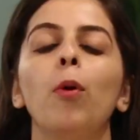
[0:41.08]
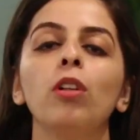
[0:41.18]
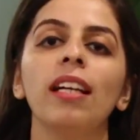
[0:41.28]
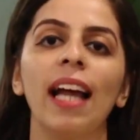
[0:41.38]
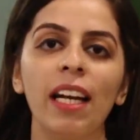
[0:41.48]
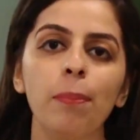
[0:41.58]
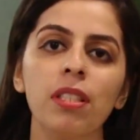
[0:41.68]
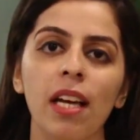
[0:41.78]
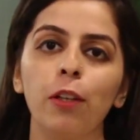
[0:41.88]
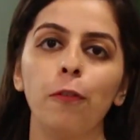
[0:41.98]
More than
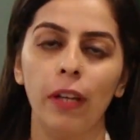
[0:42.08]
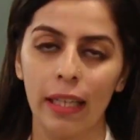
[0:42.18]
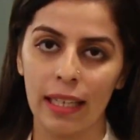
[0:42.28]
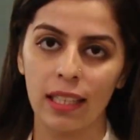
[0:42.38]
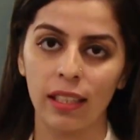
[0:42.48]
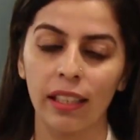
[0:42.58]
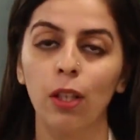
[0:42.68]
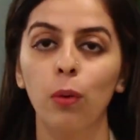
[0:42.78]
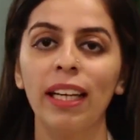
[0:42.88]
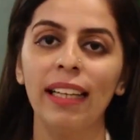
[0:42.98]
90% of illness
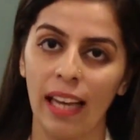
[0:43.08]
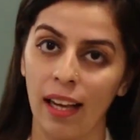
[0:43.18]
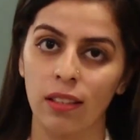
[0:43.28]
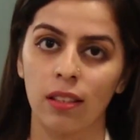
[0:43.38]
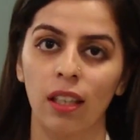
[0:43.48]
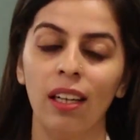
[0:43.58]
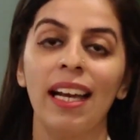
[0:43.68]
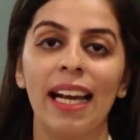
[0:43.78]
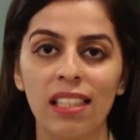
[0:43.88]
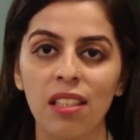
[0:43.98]
including cancer
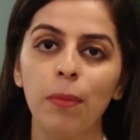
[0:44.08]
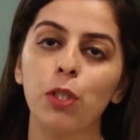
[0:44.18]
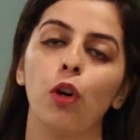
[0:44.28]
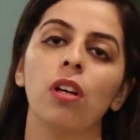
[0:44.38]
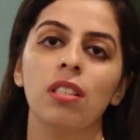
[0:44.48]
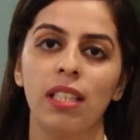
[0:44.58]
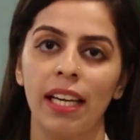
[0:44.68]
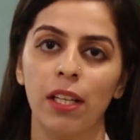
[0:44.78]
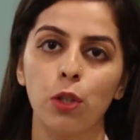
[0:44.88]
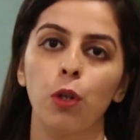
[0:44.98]
is a mature
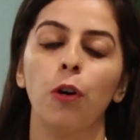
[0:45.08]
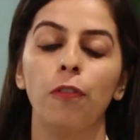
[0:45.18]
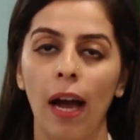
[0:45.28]
stage of